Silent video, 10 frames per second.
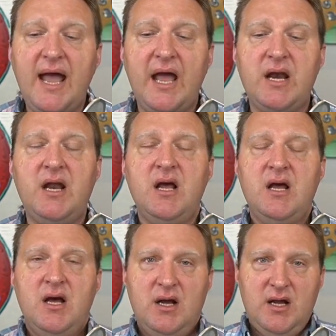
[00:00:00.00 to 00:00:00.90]
And
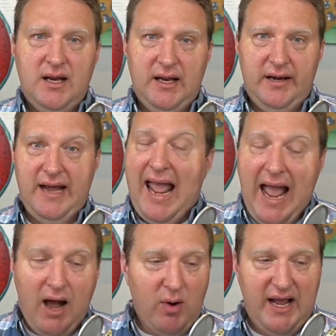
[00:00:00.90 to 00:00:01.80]

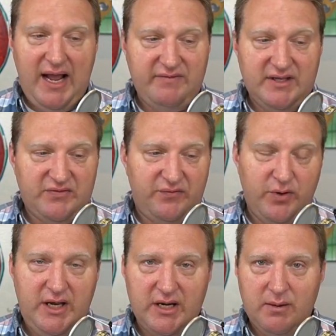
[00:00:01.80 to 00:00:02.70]
now I have this
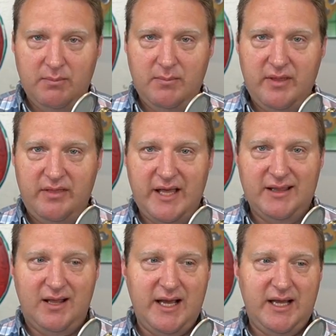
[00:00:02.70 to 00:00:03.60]
freedom
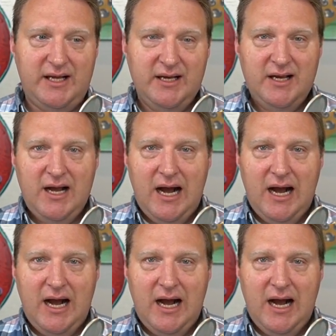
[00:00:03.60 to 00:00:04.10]
that, like,